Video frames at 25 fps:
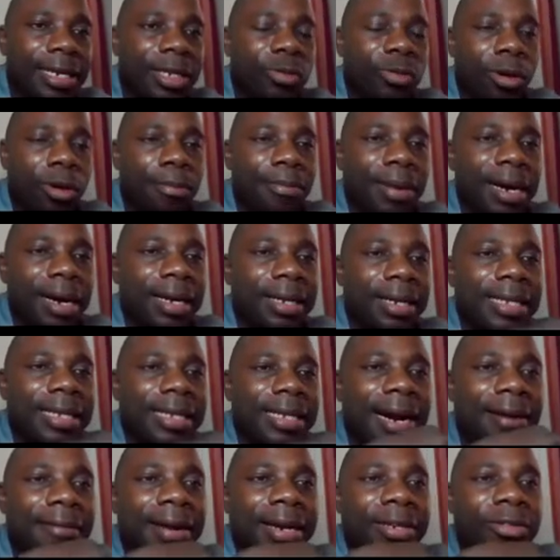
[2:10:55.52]
this one back.
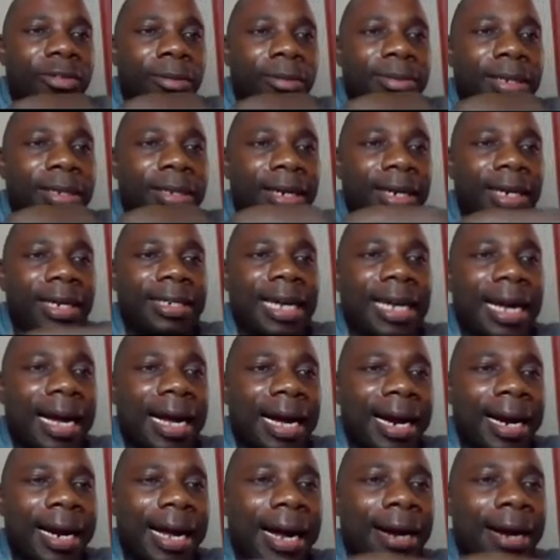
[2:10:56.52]
That red something. Click that
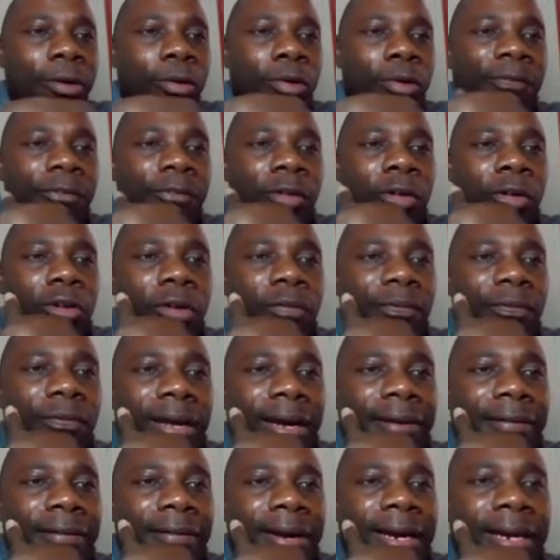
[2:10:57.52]
high arrow in front of
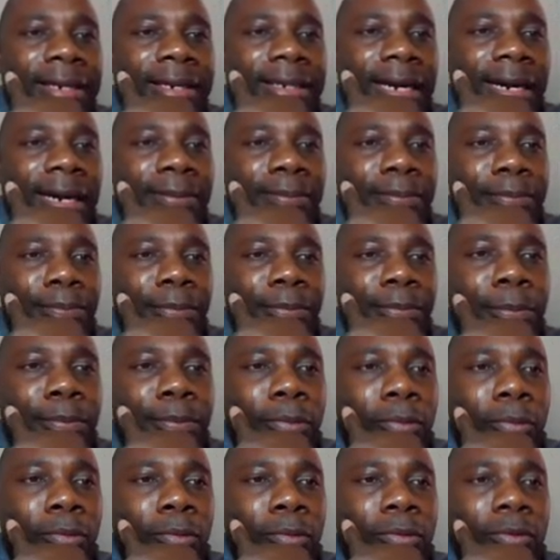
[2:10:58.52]
red and
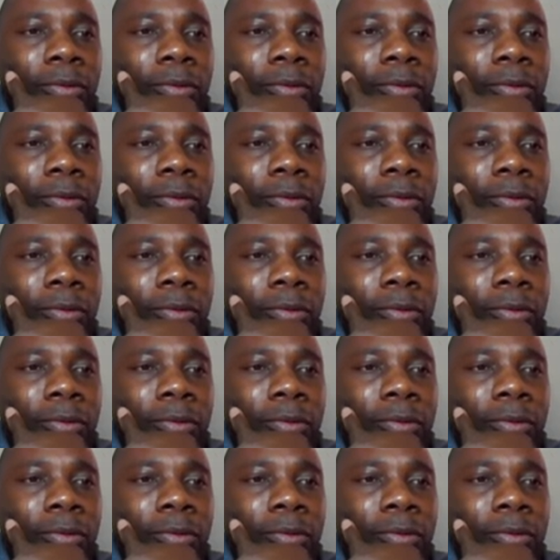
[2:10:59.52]
purple.